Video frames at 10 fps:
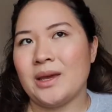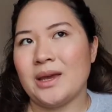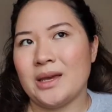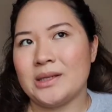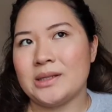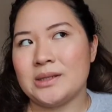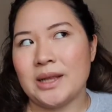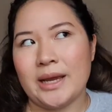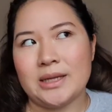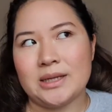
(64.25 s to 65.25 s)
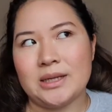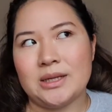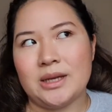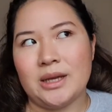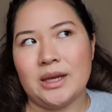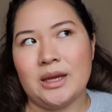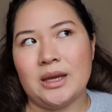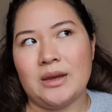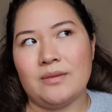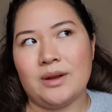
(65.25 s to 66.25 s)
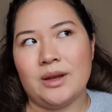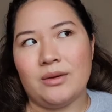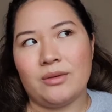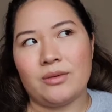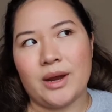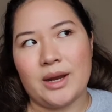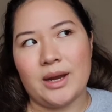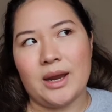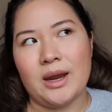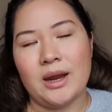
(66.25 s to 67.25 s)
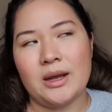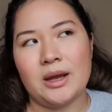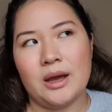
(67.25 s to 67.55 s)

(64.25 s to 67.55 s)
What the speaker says: It is late in the evening already.